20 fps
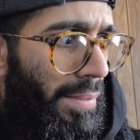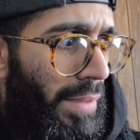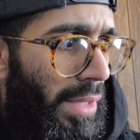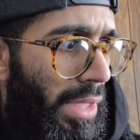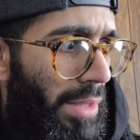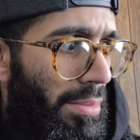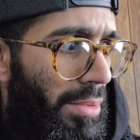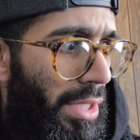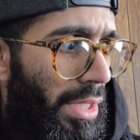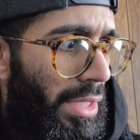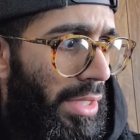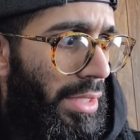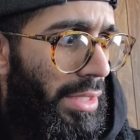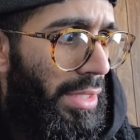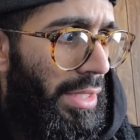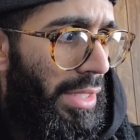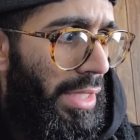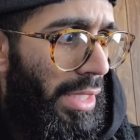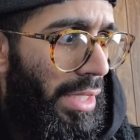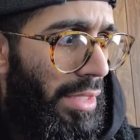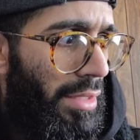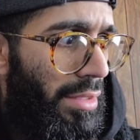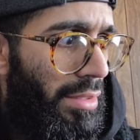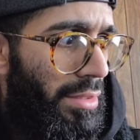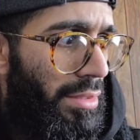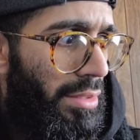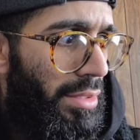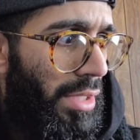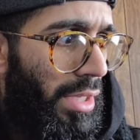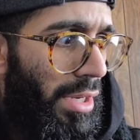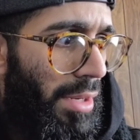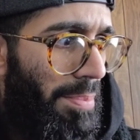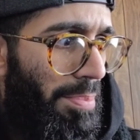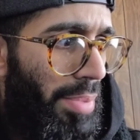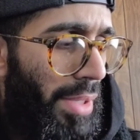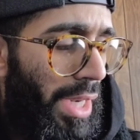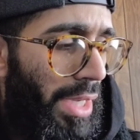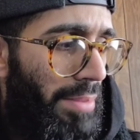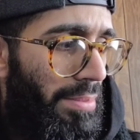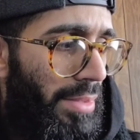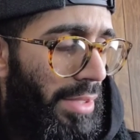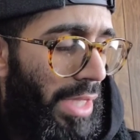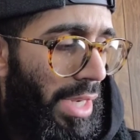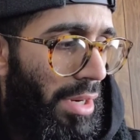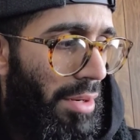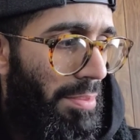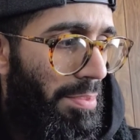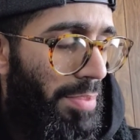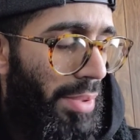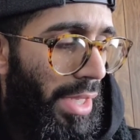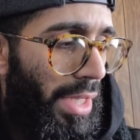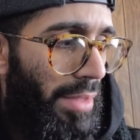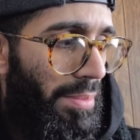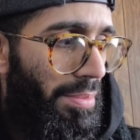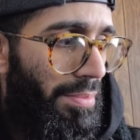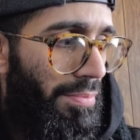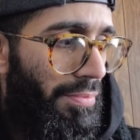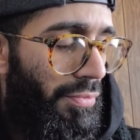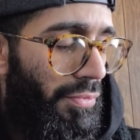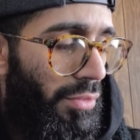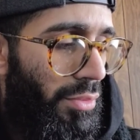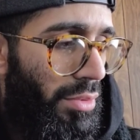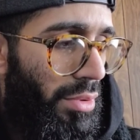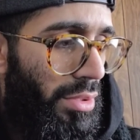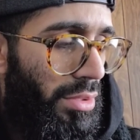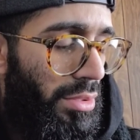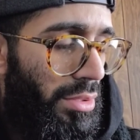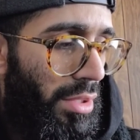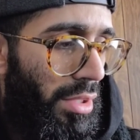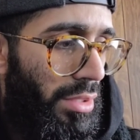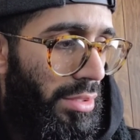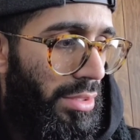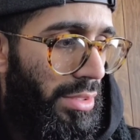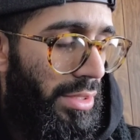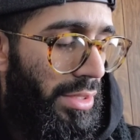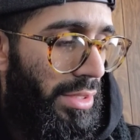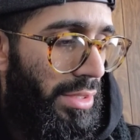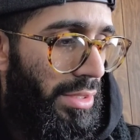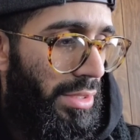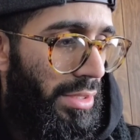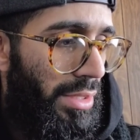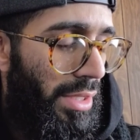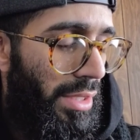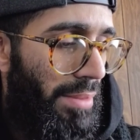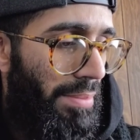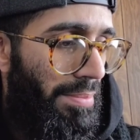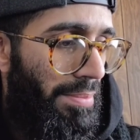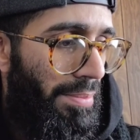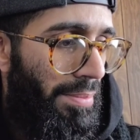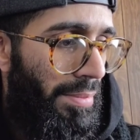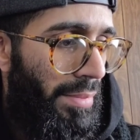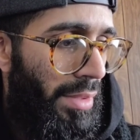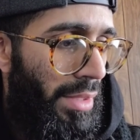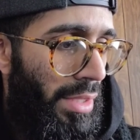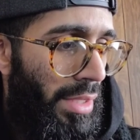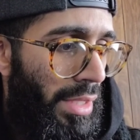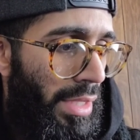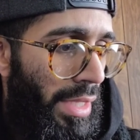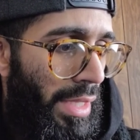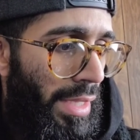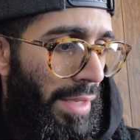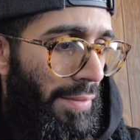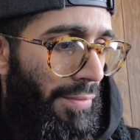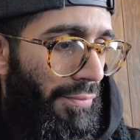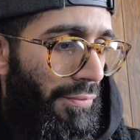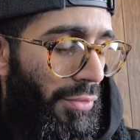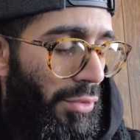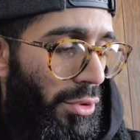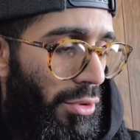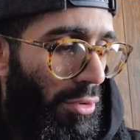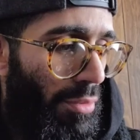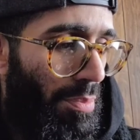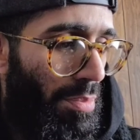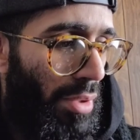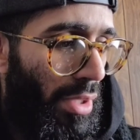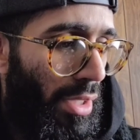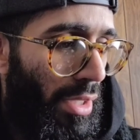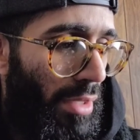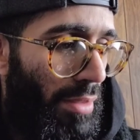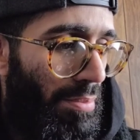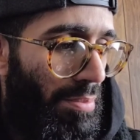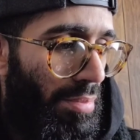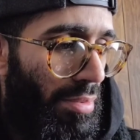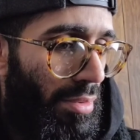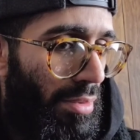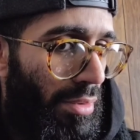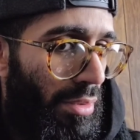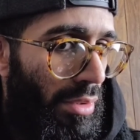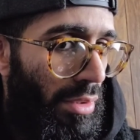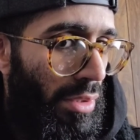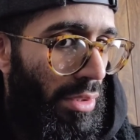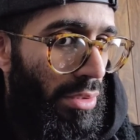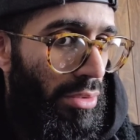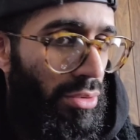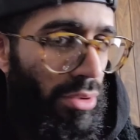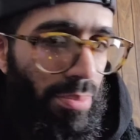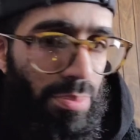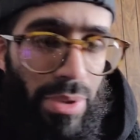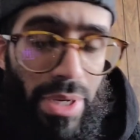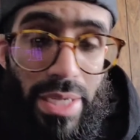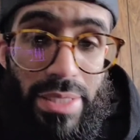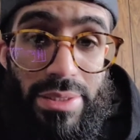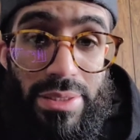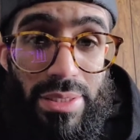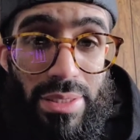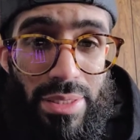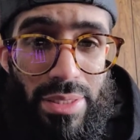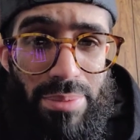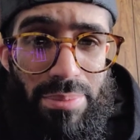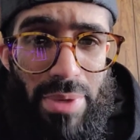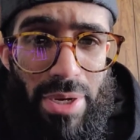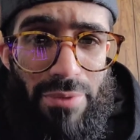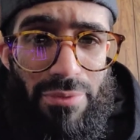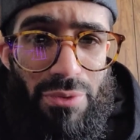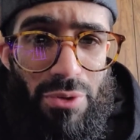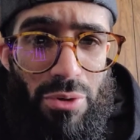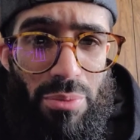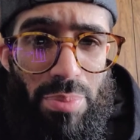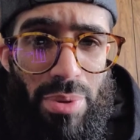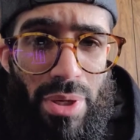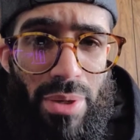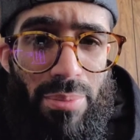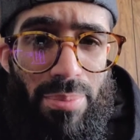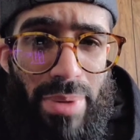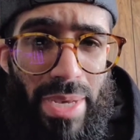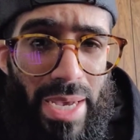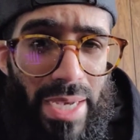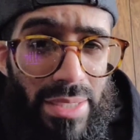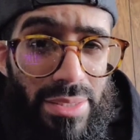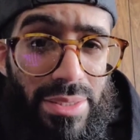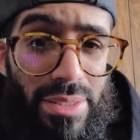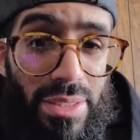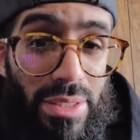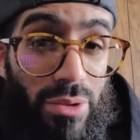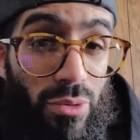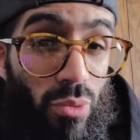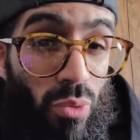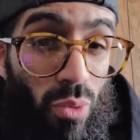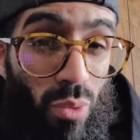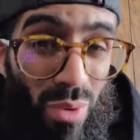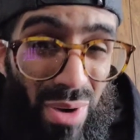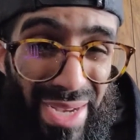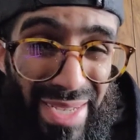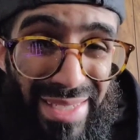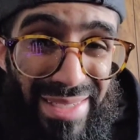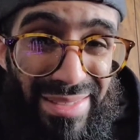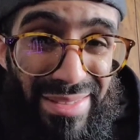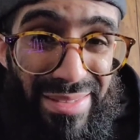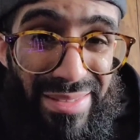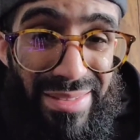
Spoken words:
upgraded the headers, up pipe, down pipe, full exhaust system, fuel pump. Surprisingly, my fuel pump actually went